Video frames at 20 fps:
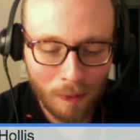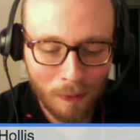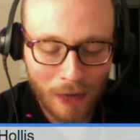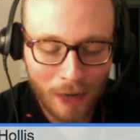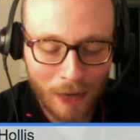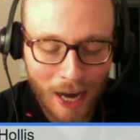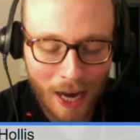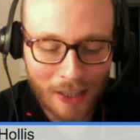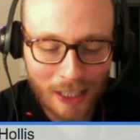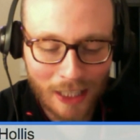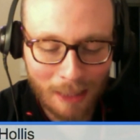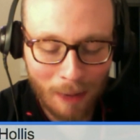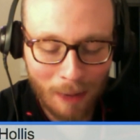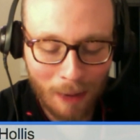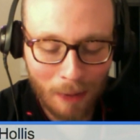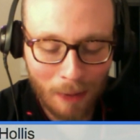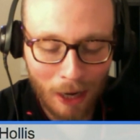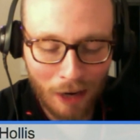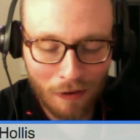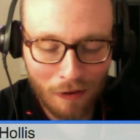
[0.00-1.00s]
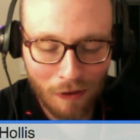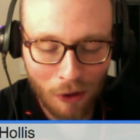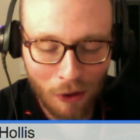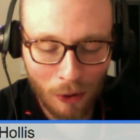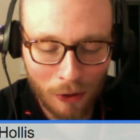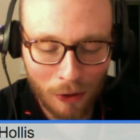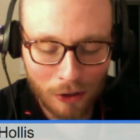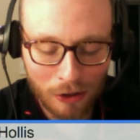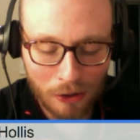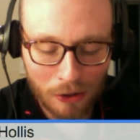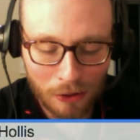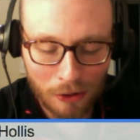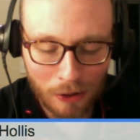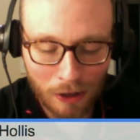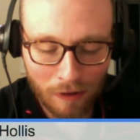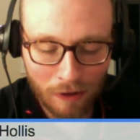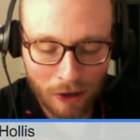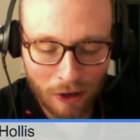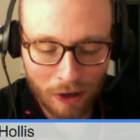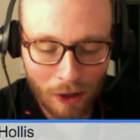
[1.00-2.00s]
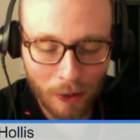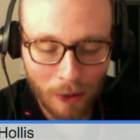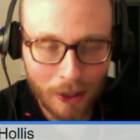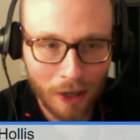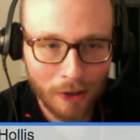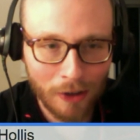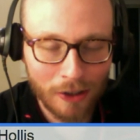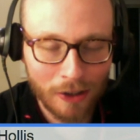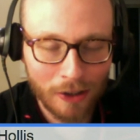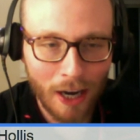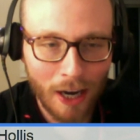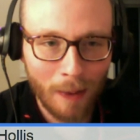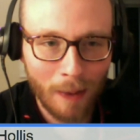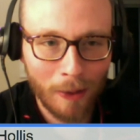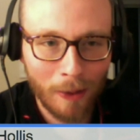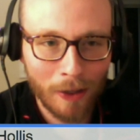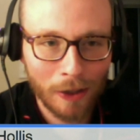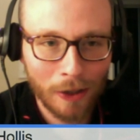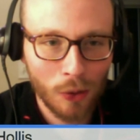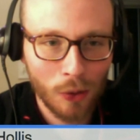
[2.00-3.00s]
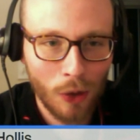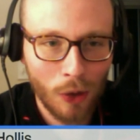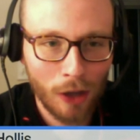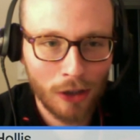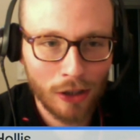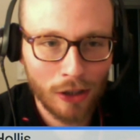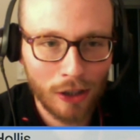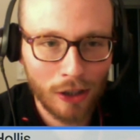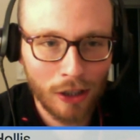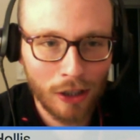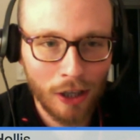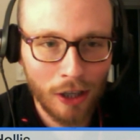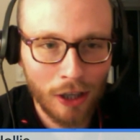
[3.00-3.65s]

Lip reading: casting my mind forward to figure out what the hell is going to happen against Swansea.